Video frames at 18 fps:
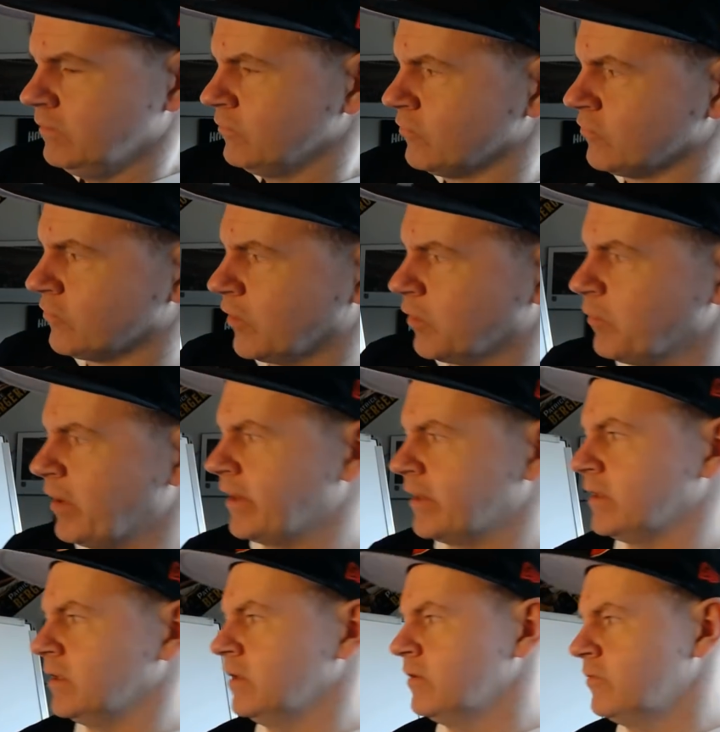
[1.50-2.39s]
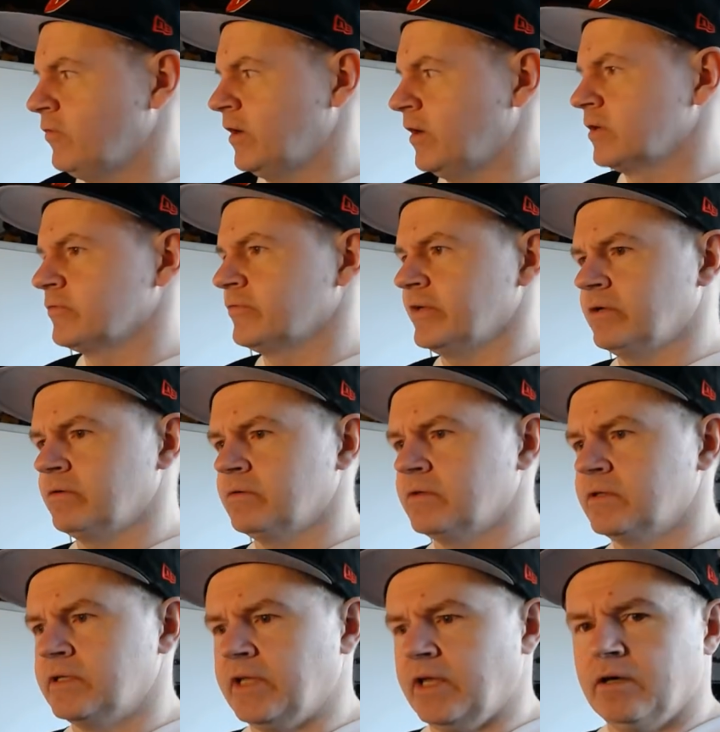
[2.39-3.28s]
For my final video of
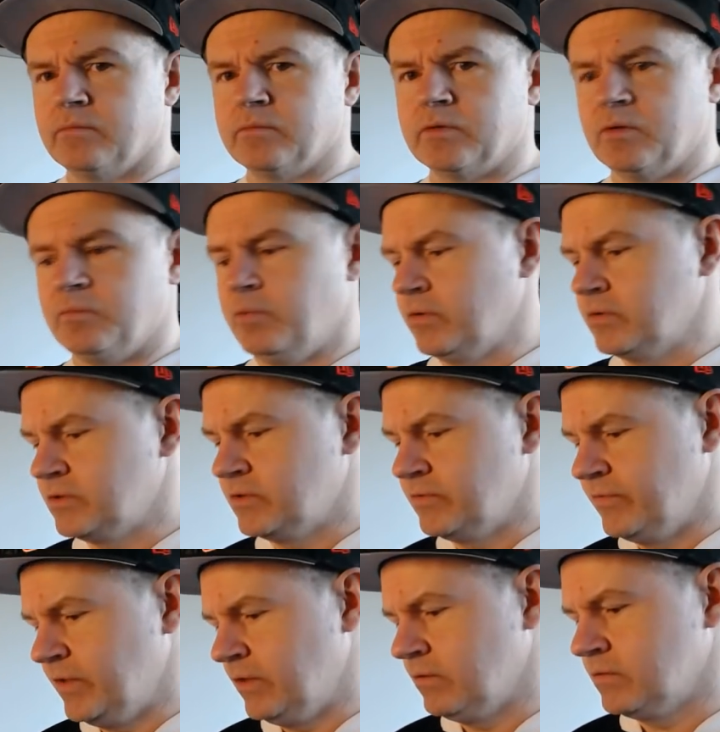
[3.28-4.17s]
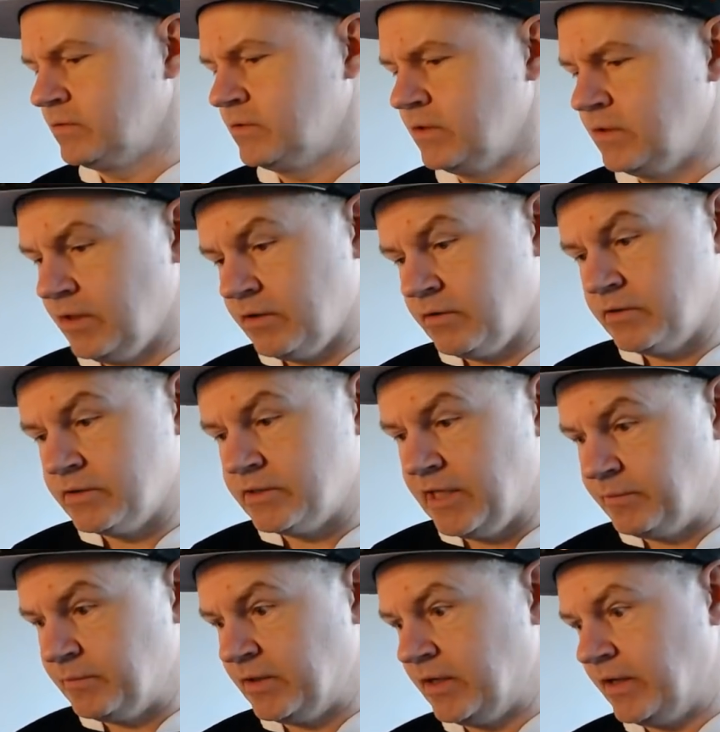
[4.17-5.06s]
the day, I'm going to post a video to The
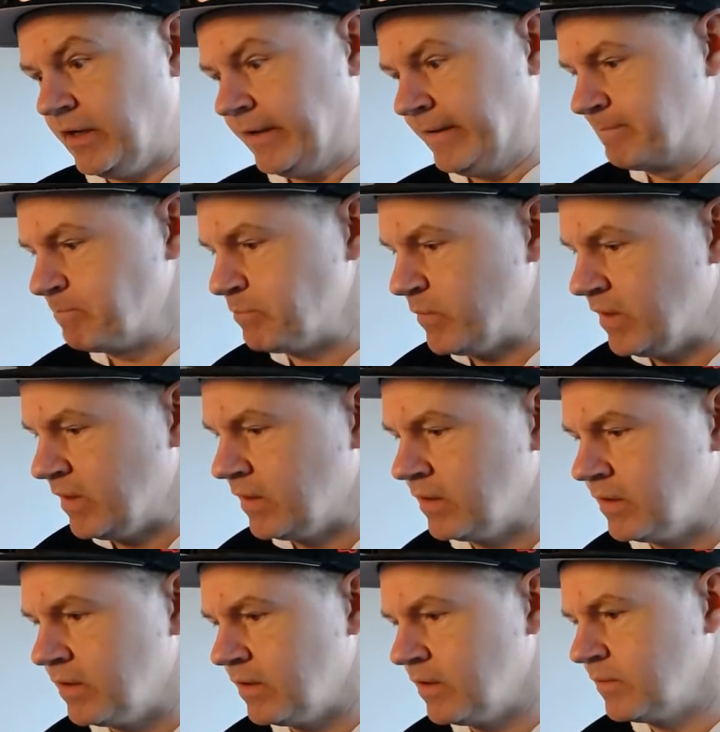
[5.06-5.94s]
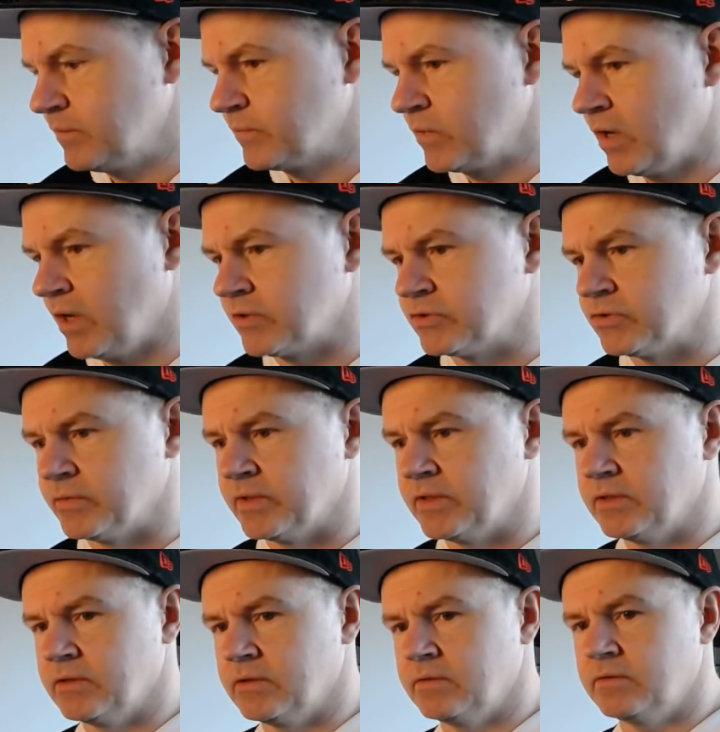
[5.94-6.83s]
Entertainment Guy. I'm um, not
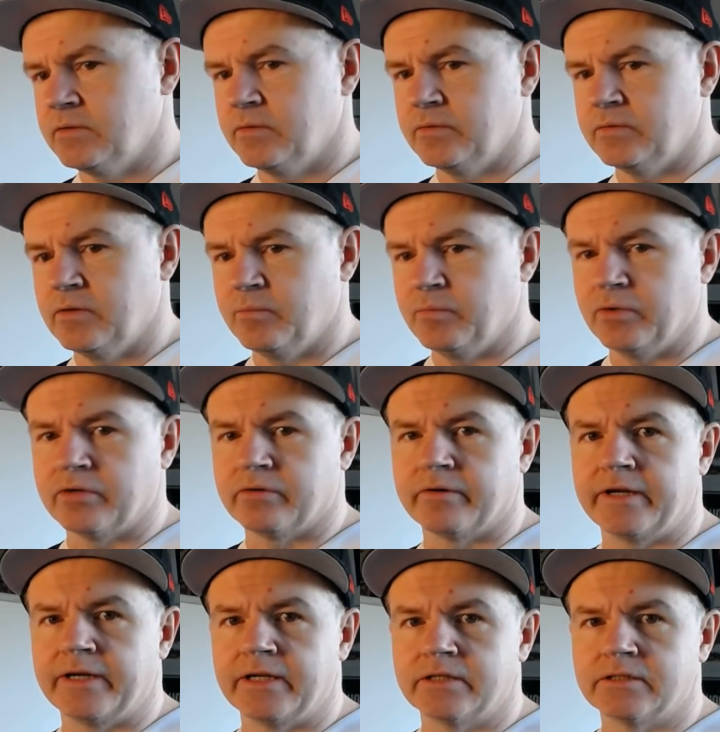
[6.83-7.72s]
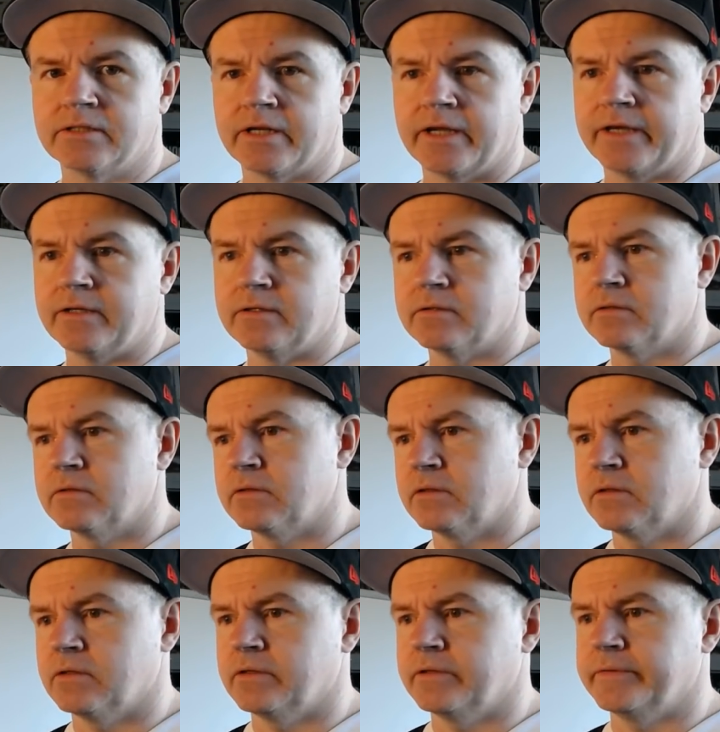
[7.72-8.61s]
doing the, the, the book reading tonight.
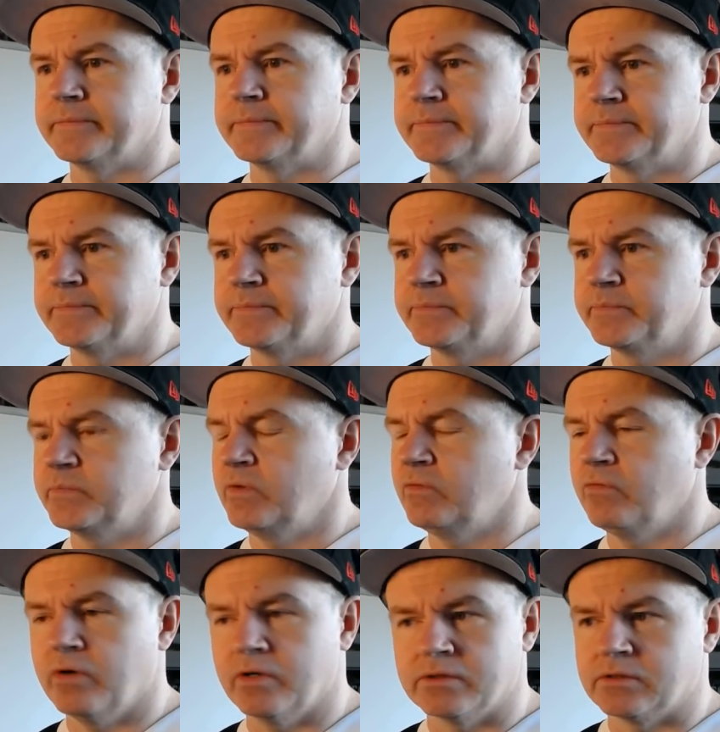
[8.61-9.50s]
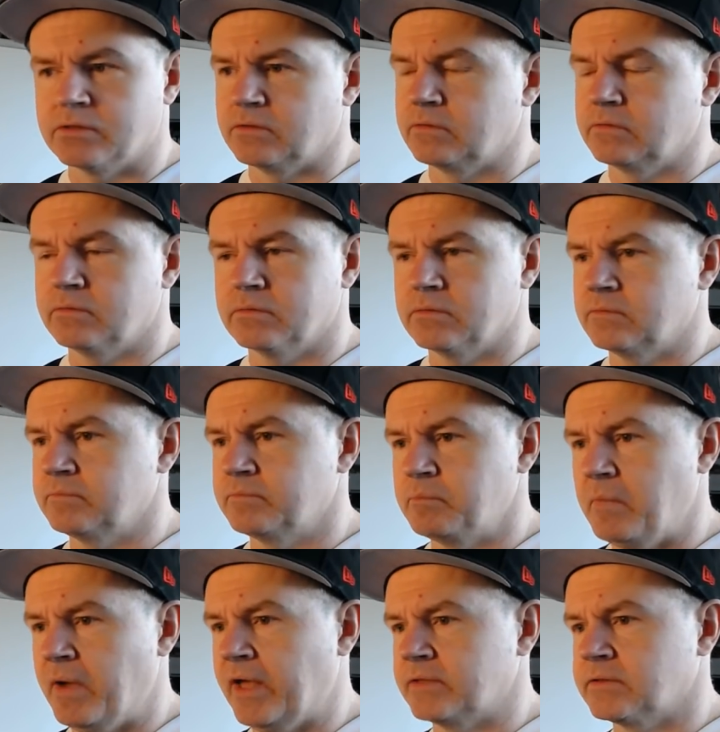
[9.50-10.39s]
Um, Yvonne's still doing
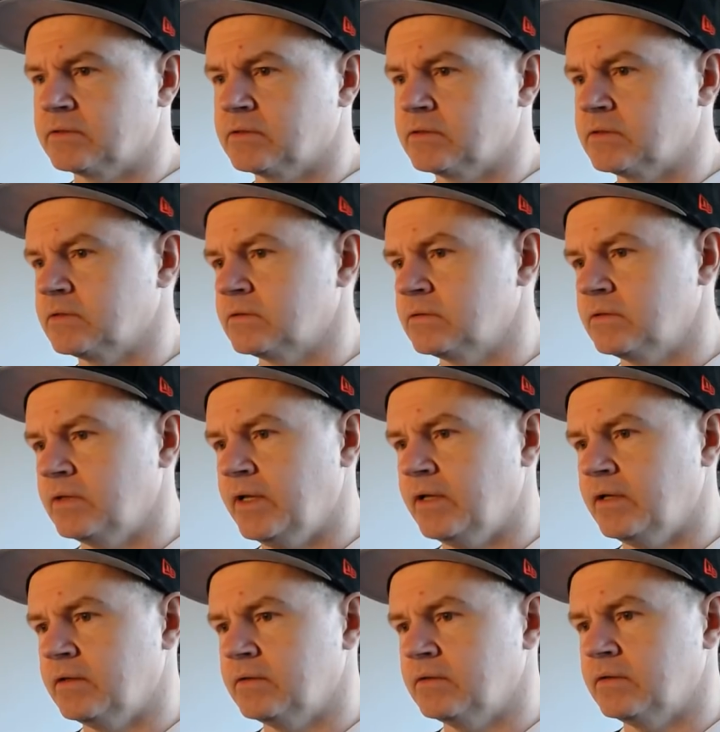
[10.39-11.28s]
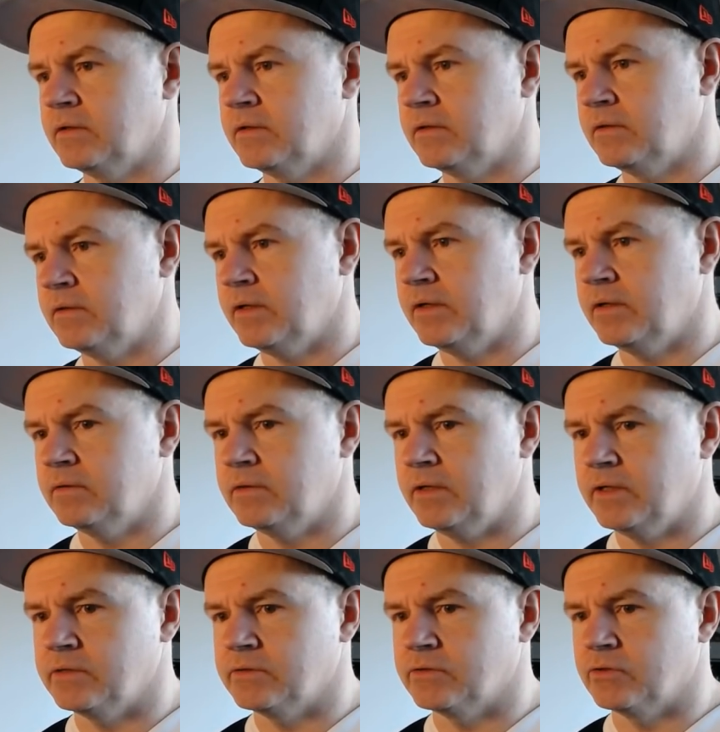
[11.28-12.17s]
masks and, and, uh, and,
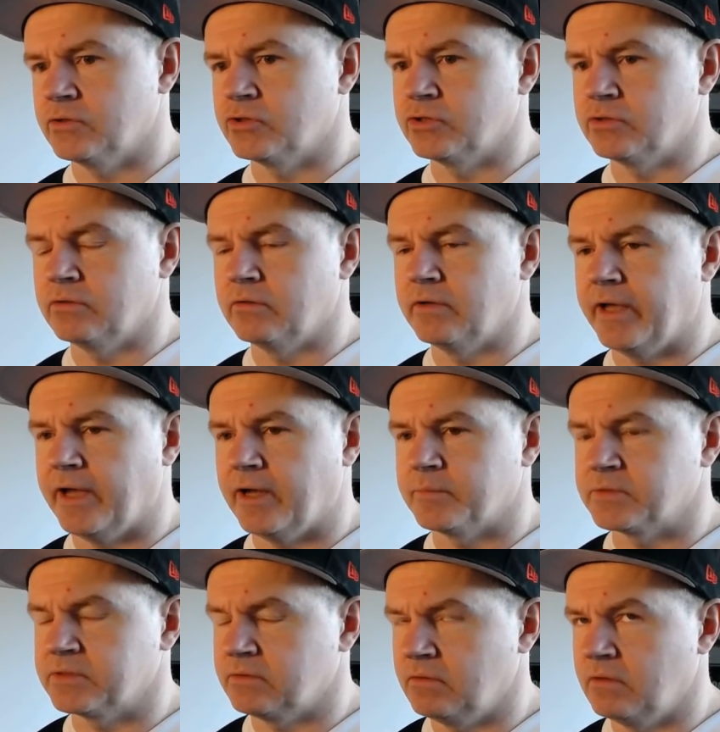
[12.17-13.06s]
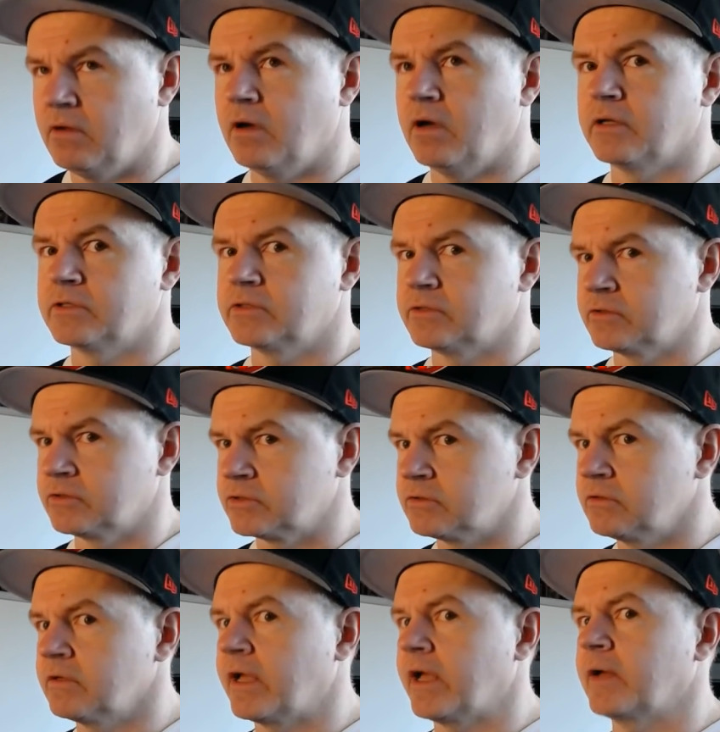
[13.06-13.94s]
and surgical caps. A lot of
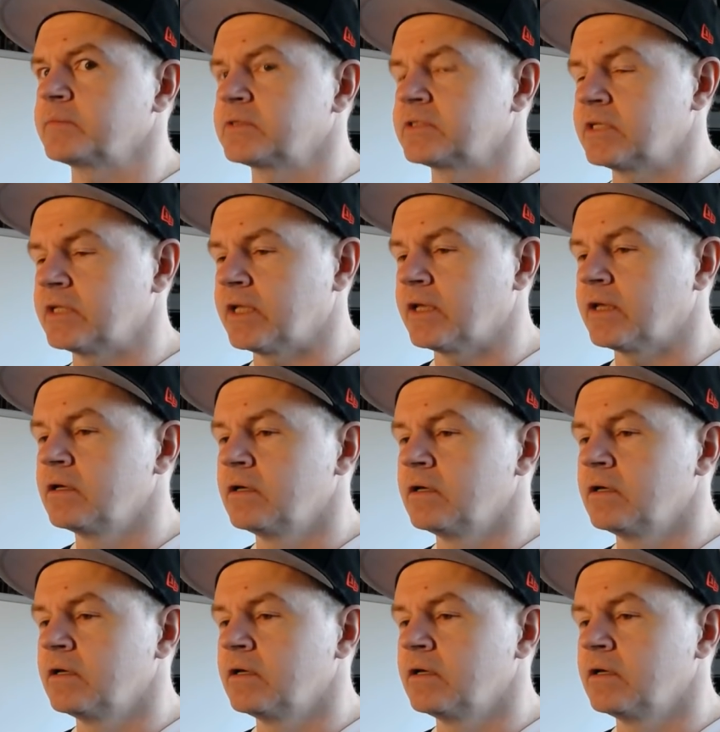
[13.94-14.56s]
surgical caps today.